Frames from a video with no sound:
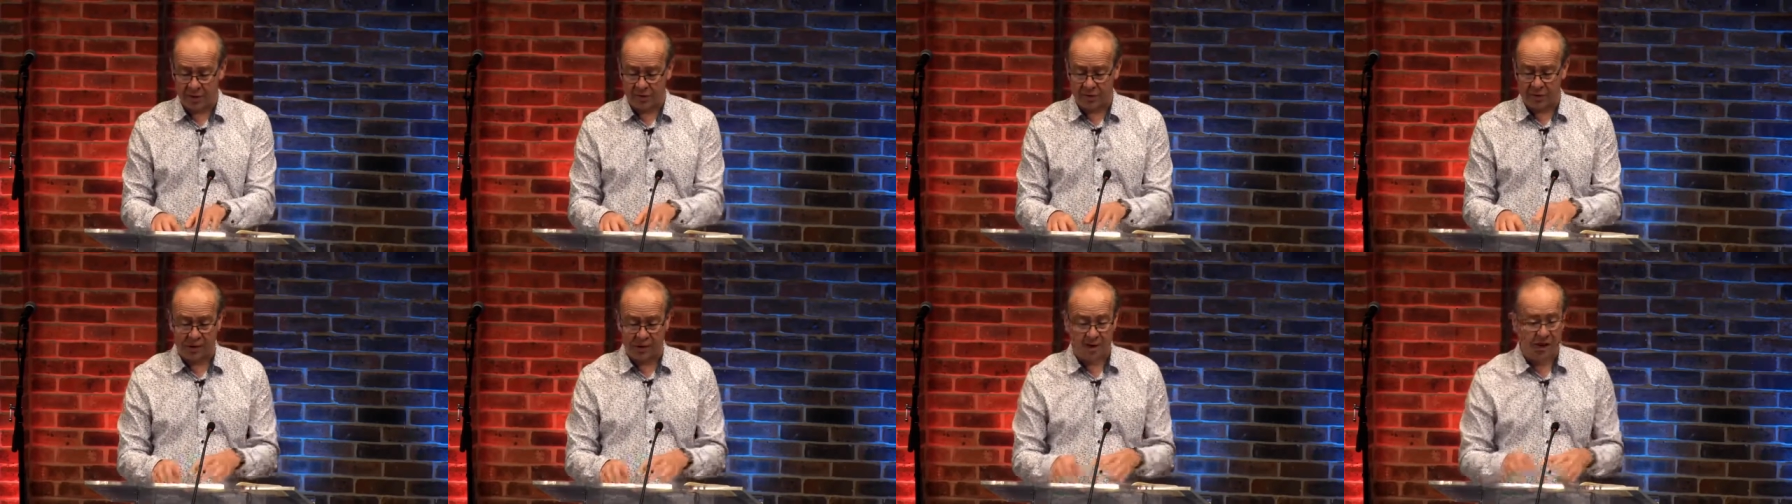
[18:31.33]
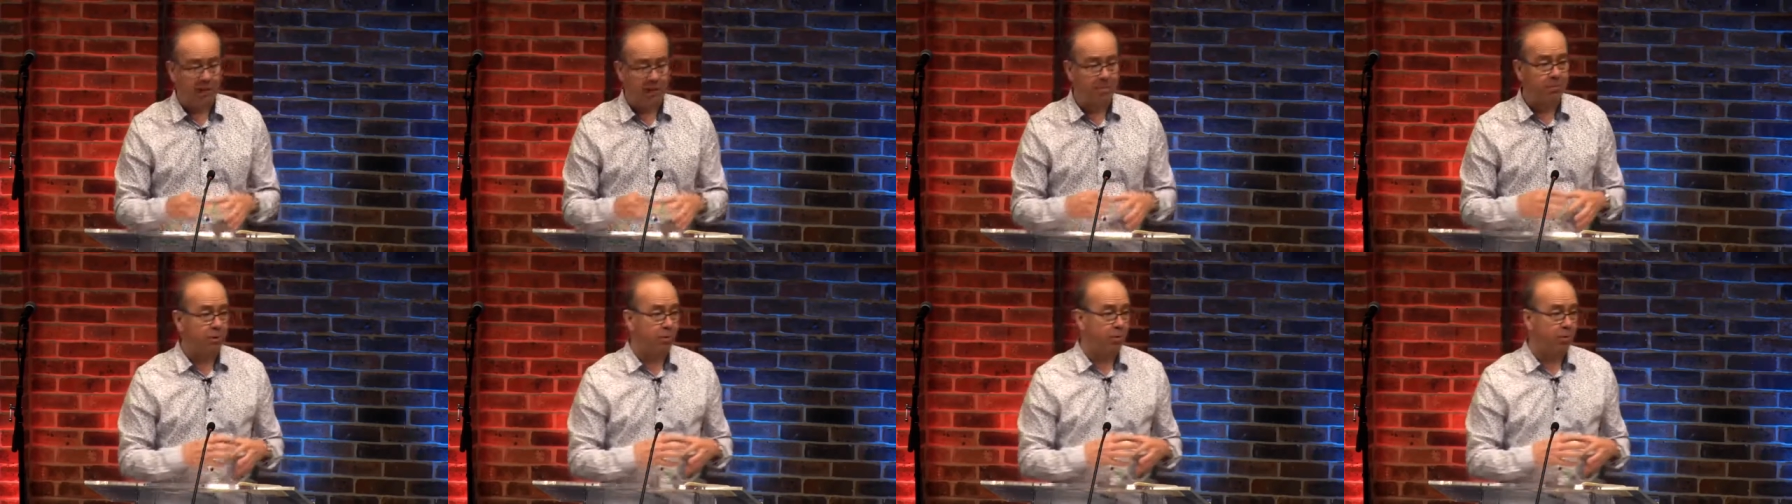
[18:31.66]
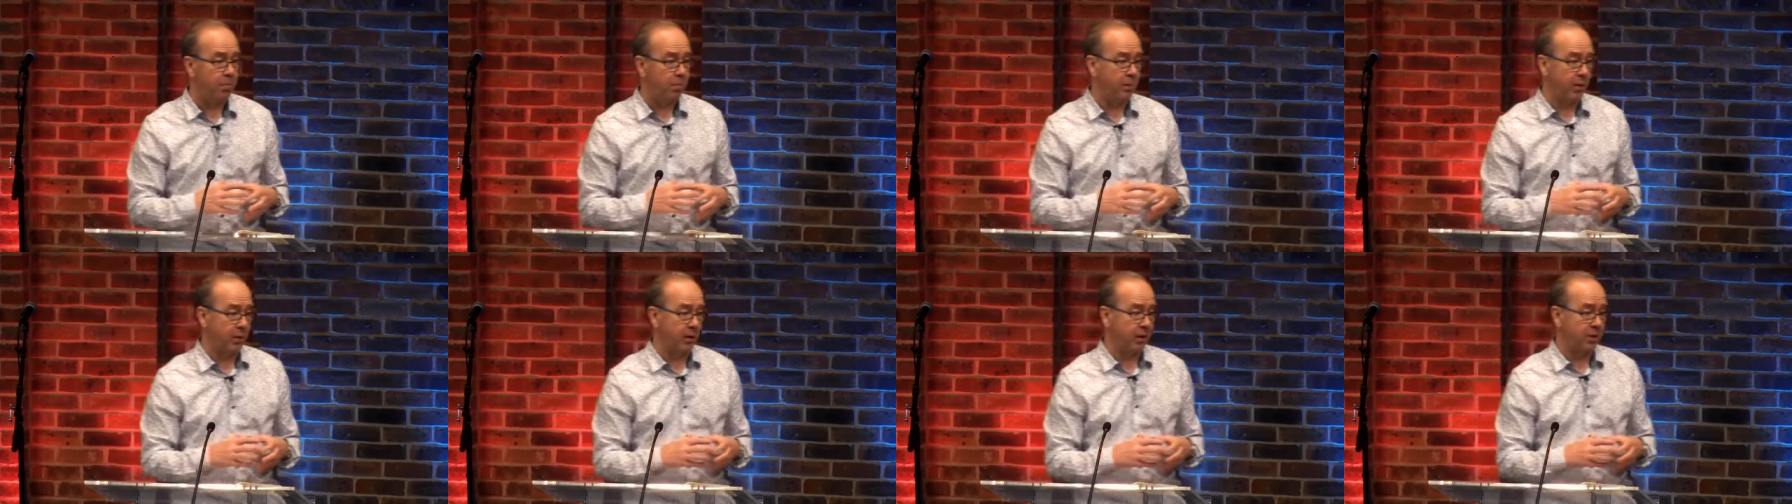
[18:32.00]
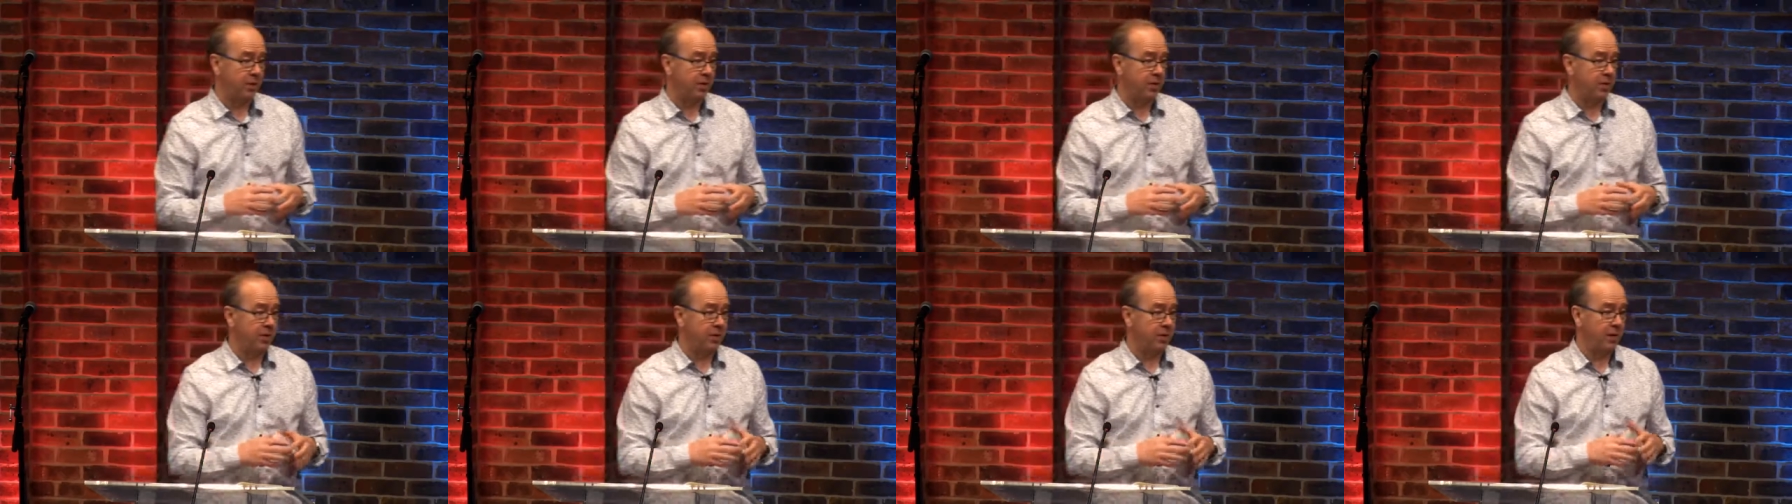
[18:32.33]
the temple
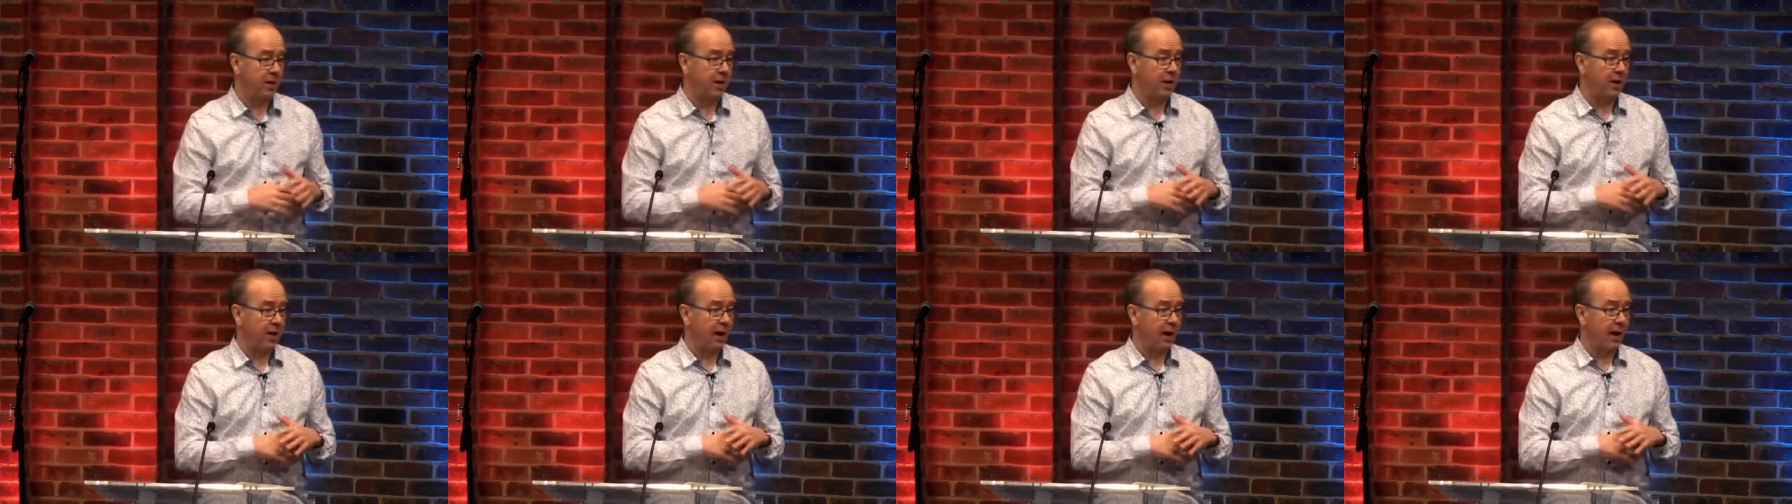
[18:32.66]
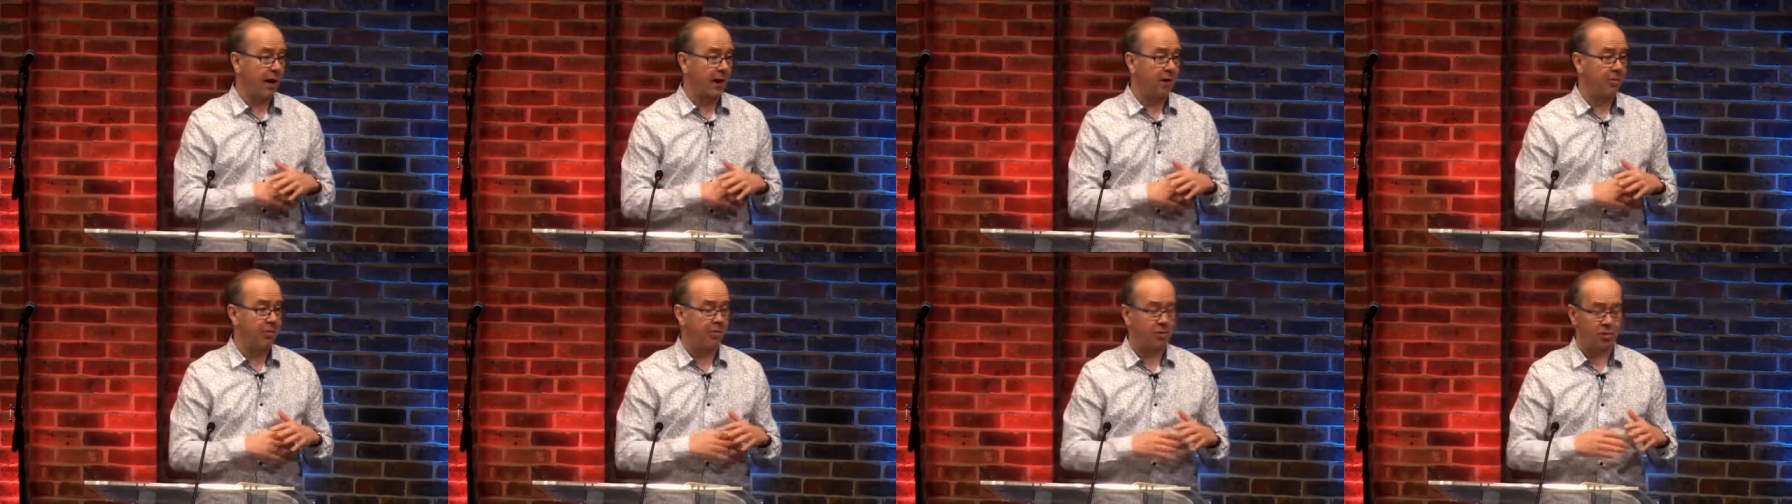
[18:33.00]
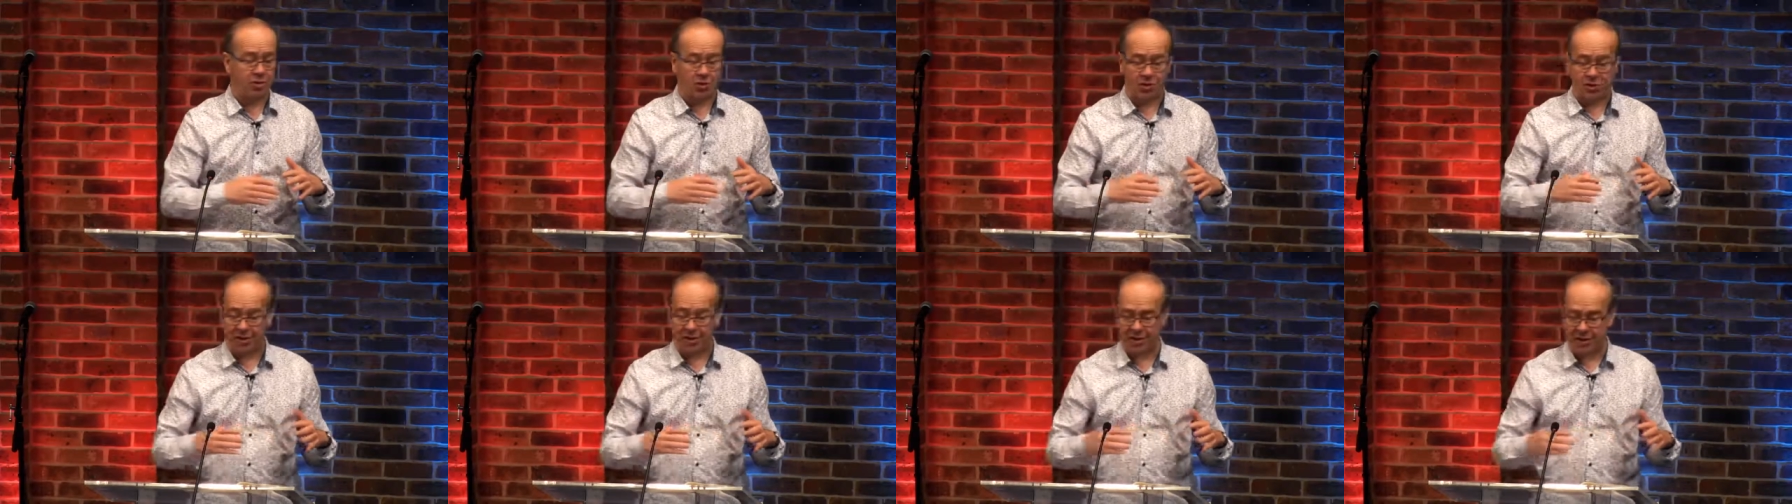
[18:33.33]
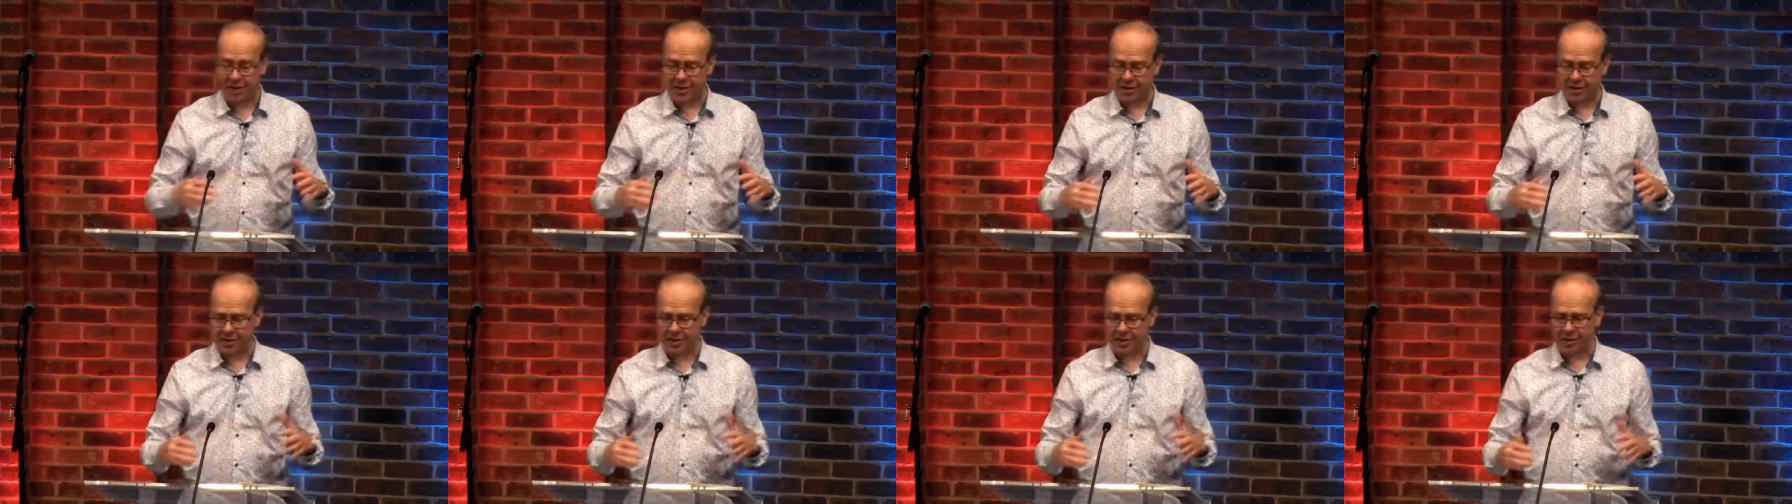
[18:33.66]
burnt, and it was
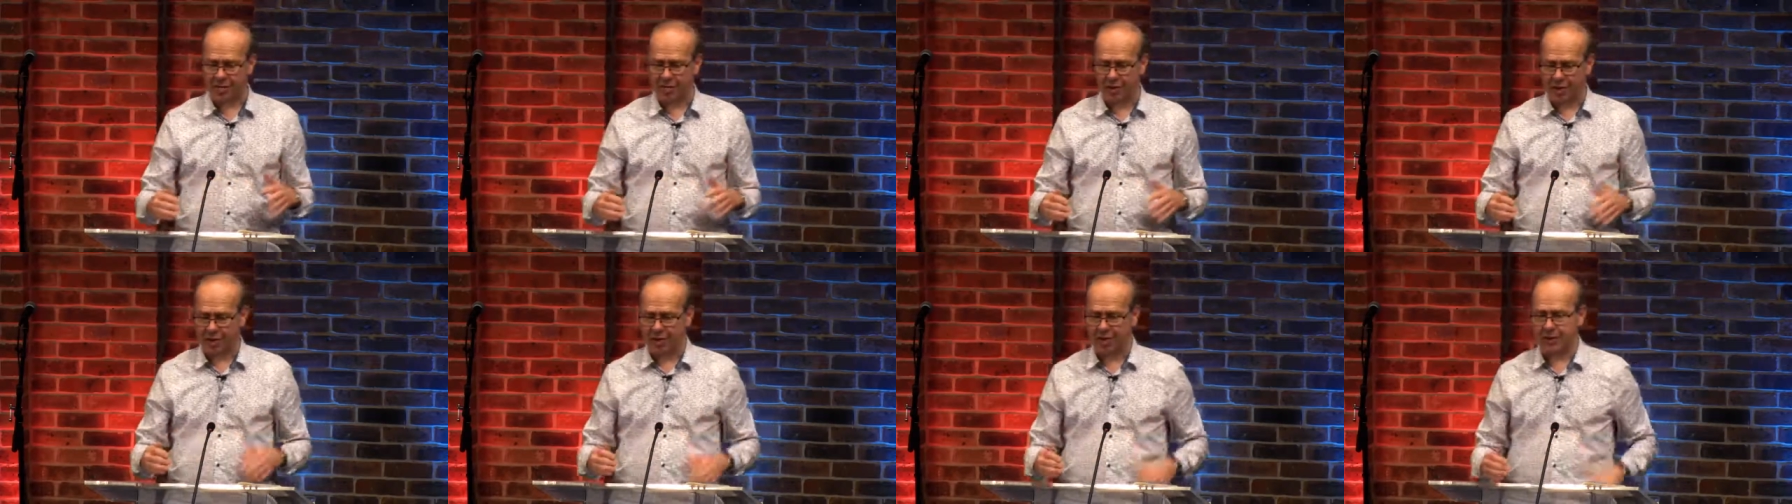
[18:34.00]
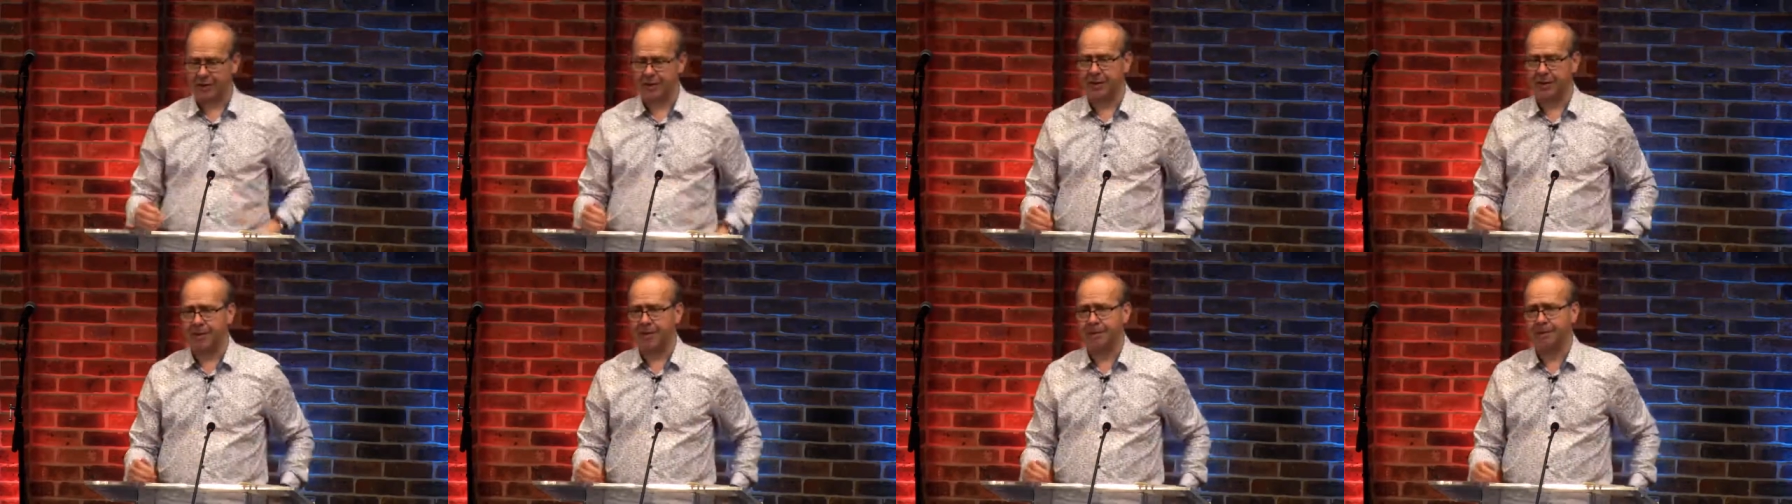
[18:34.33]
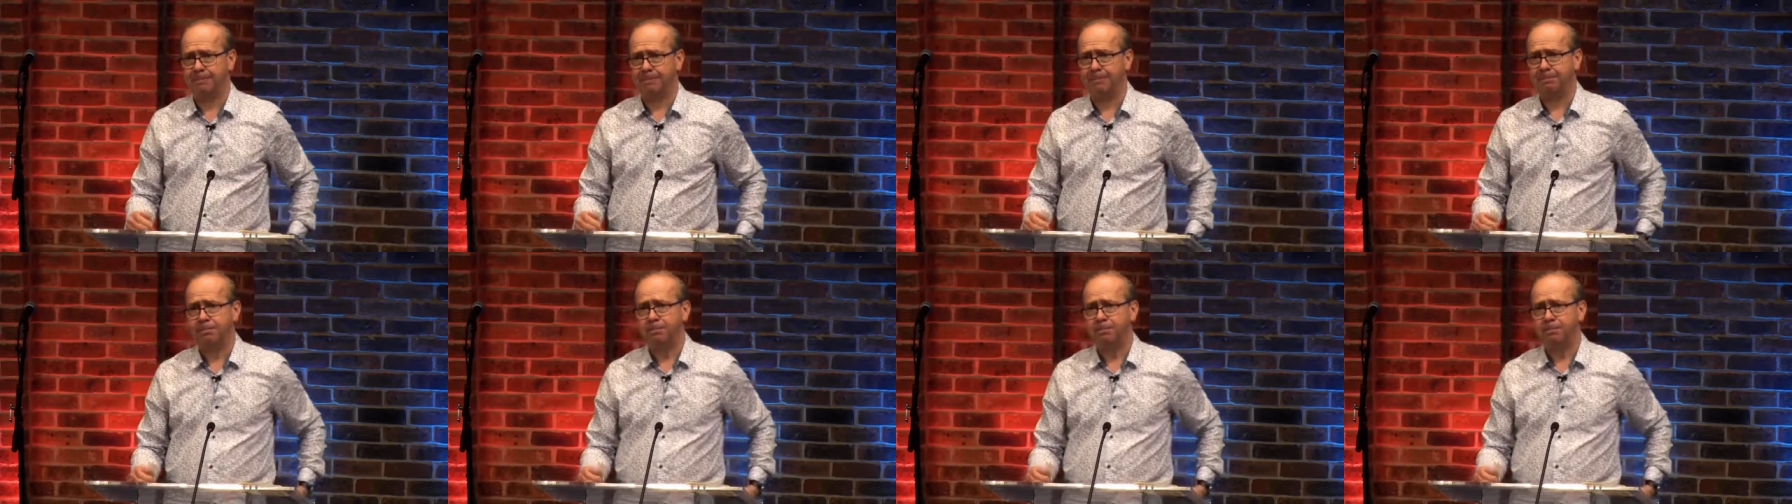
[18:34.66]
desecrated.